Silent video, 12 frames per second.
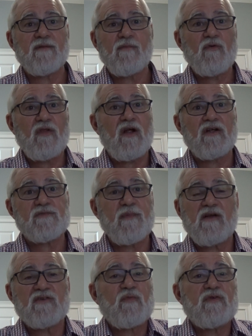I mean, with our
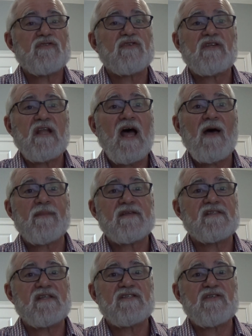experience, we should not be
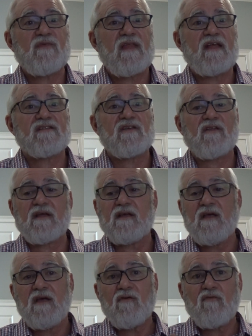stingy with that. It's like,
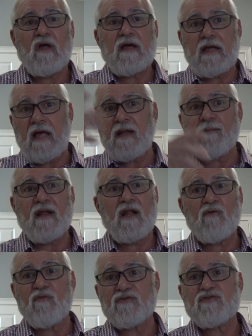well, I got it, but I
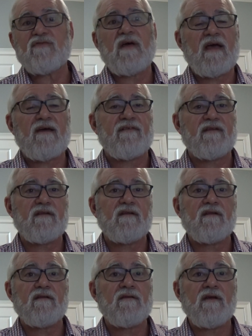don't want you to have it.
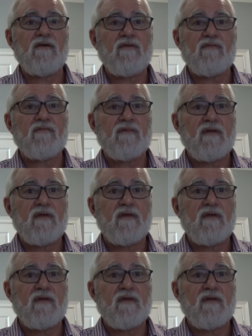No.